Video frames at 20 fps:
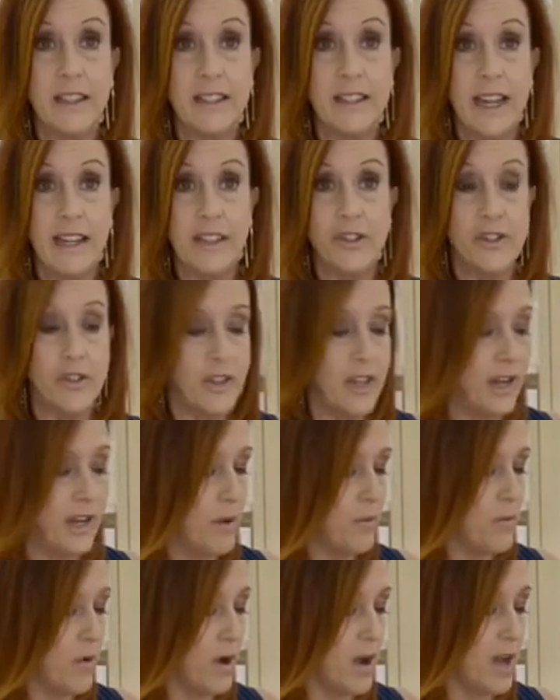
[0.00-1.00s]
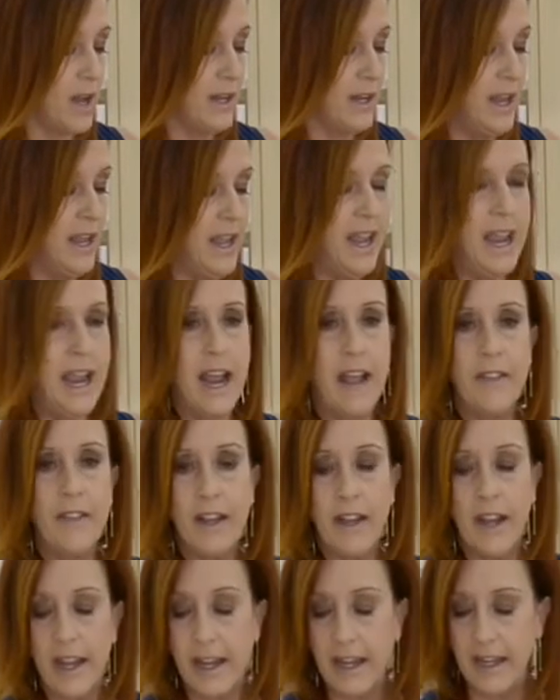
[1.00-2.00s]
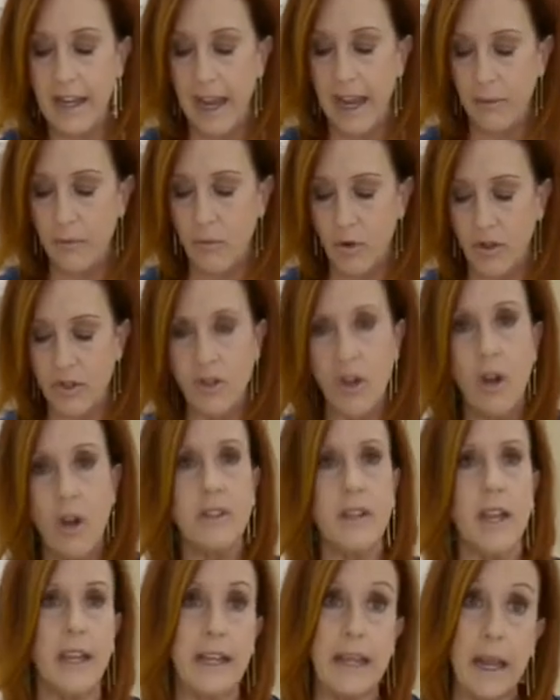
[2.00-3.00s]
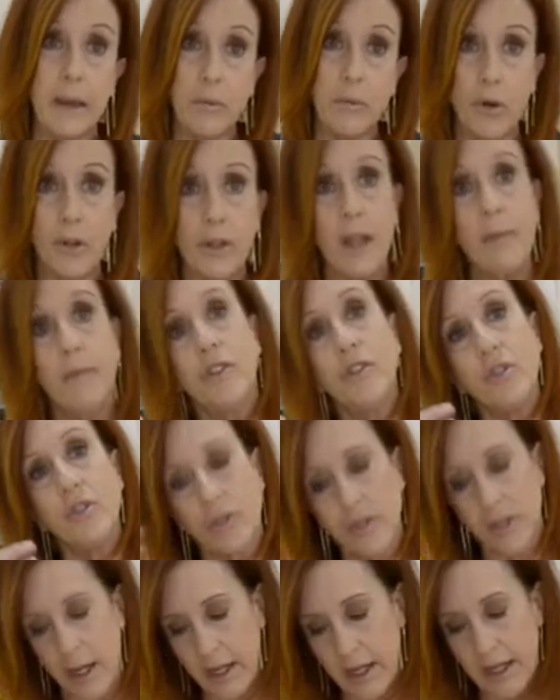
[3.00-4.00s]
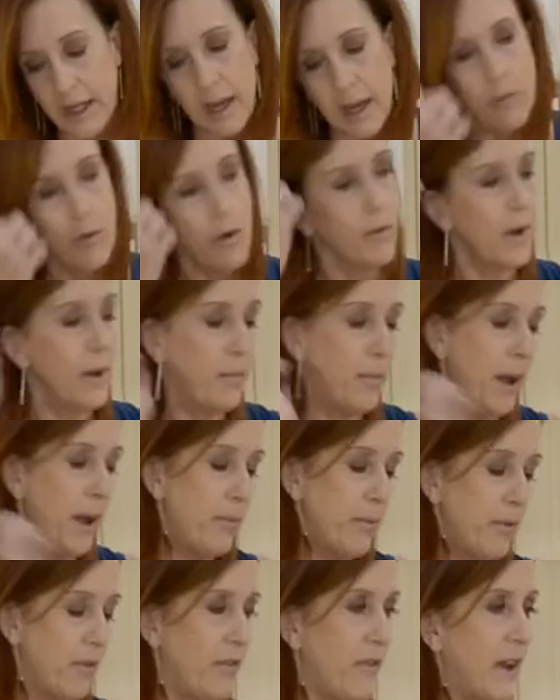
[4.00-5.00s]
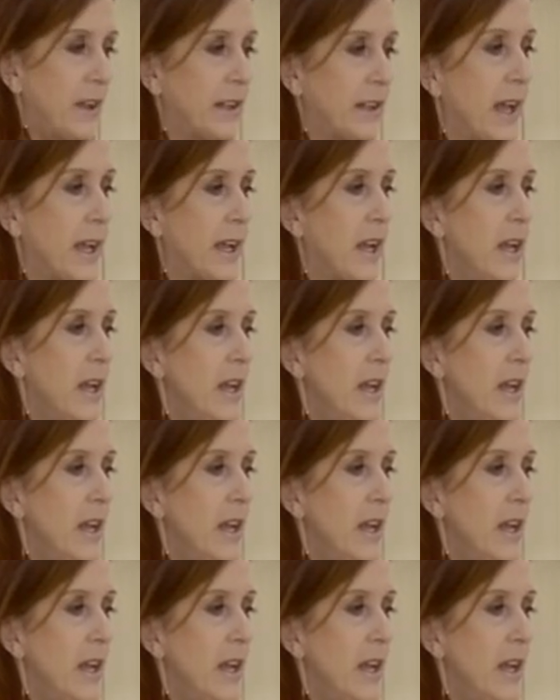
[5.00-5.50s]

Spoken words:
texture that I want, and then I can add more salt, I can add more lemon juice, I can add more red pepper if I'd like.